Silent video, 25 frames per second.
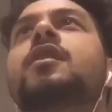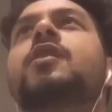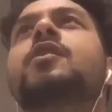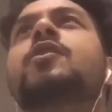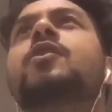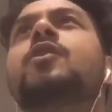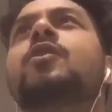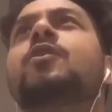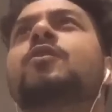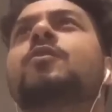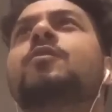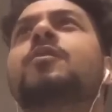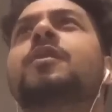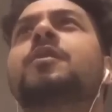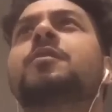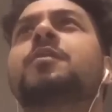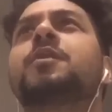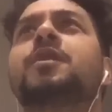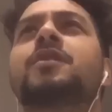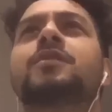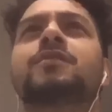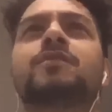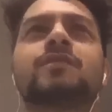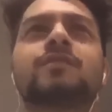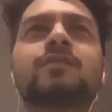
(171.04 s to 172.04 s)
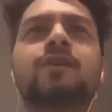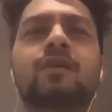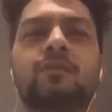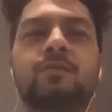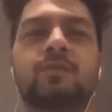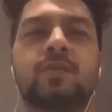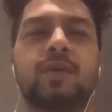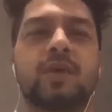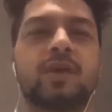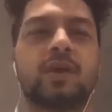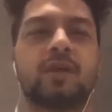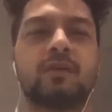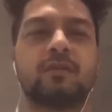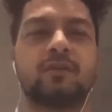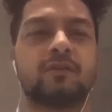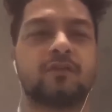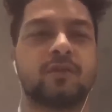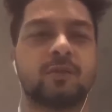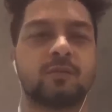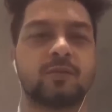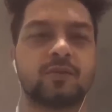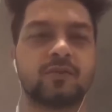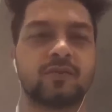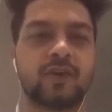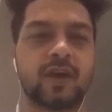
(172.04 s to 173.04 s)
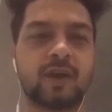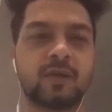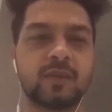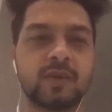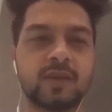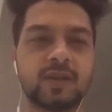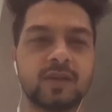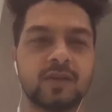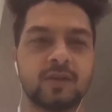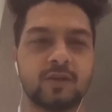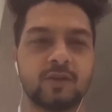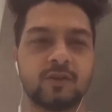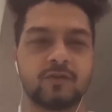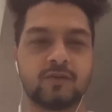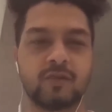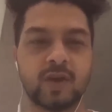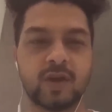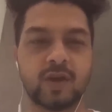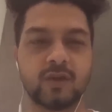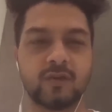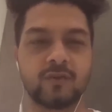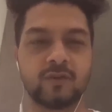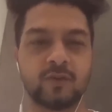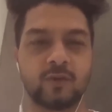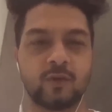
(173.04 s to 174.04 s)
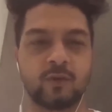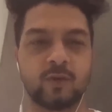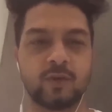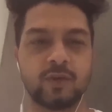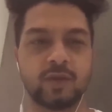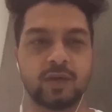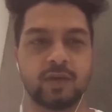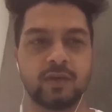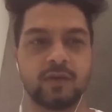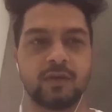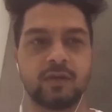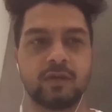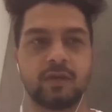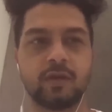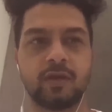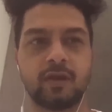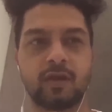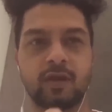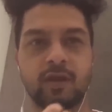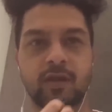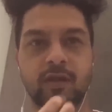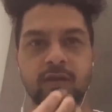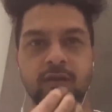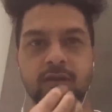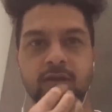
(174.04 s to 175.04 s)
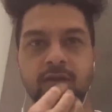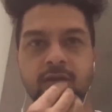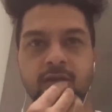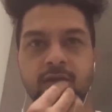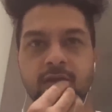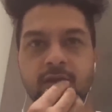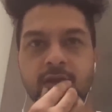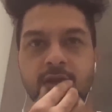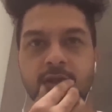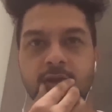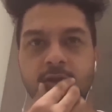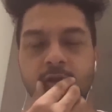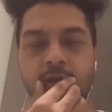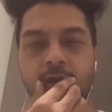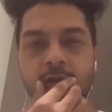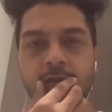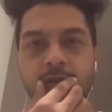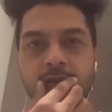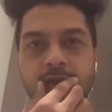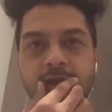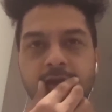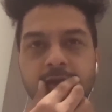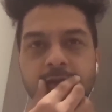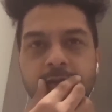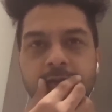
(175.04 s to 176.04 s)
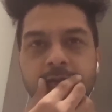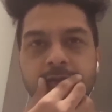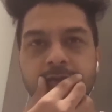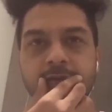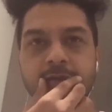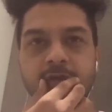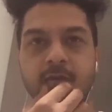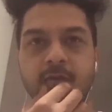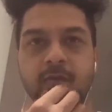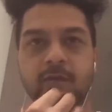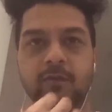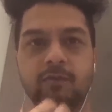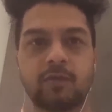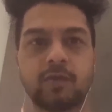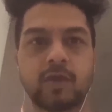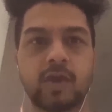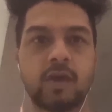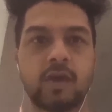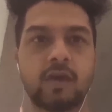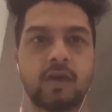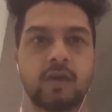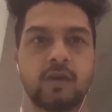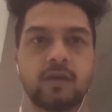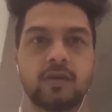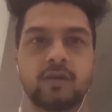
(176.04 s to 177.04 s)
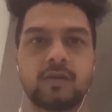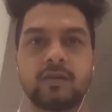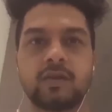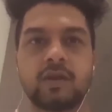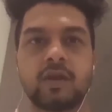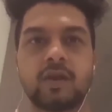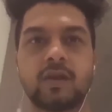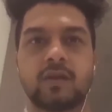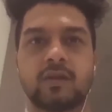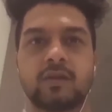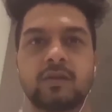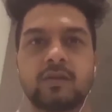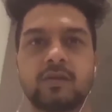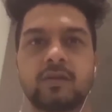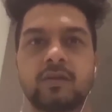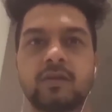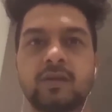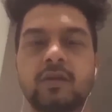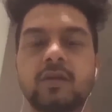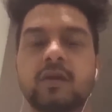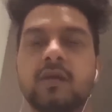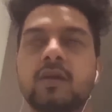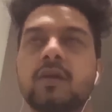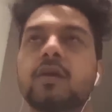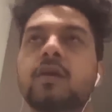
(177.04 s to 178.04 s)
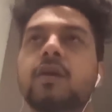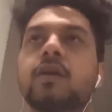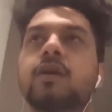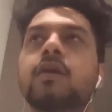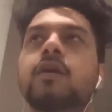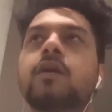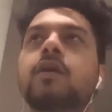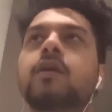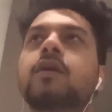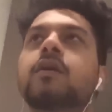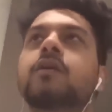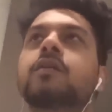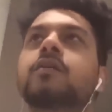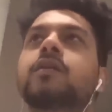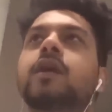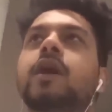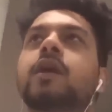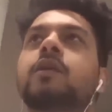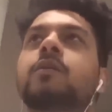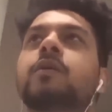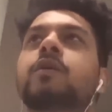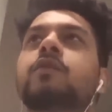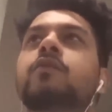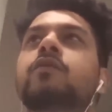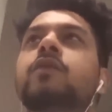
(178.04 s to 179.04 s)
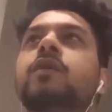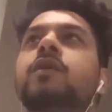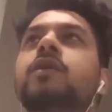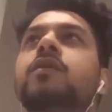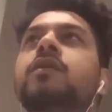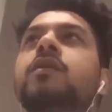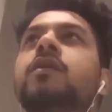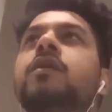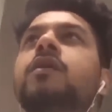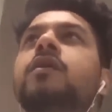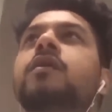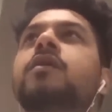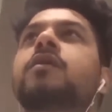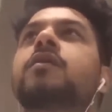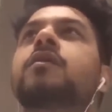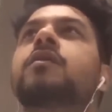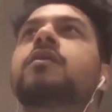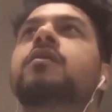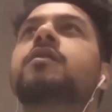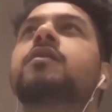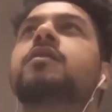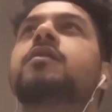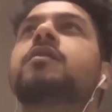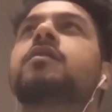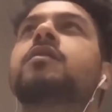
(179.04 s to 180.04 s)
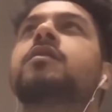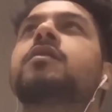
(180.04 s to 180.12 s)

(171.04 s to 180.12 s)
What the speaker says: I don't know, maybe it's just being away from the family, your friends over there, and not being able to see them every day, that being one, and